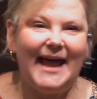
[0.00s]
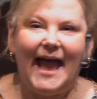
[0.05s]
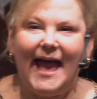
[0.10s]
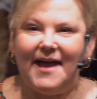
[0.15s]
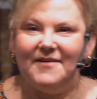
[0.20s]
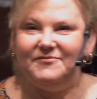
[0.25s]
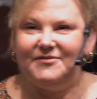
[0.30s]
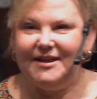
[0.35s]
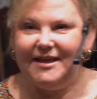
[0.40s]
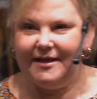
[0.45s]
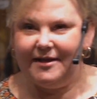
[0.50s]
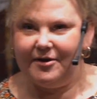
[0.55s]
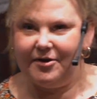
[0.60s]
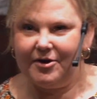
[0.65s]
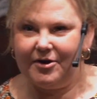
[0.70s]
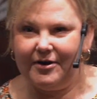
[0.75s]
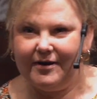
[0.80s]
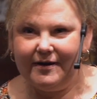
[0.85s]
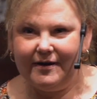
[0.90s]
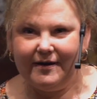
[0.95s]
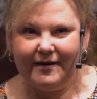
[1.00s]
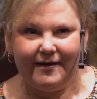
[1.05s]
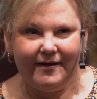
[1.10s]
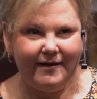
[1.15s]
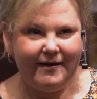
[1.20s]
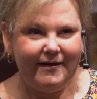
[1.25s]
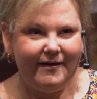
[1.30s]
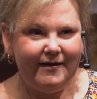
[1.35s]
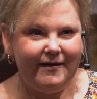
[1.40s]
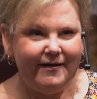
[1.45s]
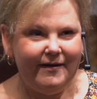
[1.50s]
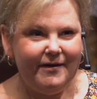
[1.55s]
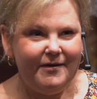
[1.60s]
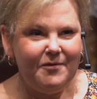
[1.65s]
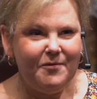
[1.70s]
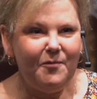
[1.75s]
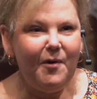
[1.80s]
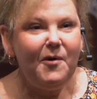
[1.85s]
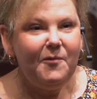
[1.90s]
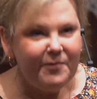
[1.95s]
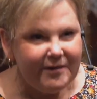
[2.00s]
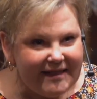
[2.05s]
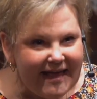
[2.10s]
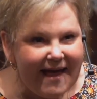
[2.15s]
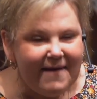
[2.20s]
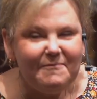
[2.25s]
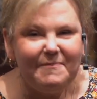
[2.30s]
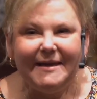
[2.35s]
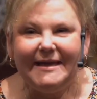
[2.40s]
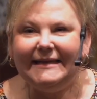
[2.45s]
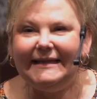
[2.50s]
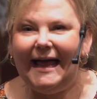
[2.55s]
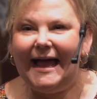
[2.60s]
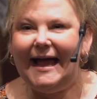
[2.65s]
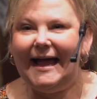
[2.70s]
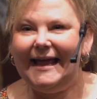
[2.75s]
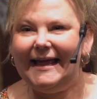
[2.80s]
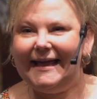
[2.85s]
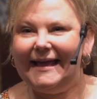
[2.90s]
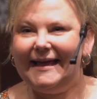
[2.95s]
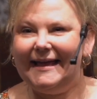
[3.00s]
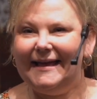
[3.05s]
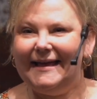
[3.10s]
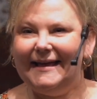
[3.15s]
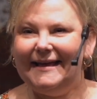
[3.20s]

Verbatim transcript: have dinner, what would that be like?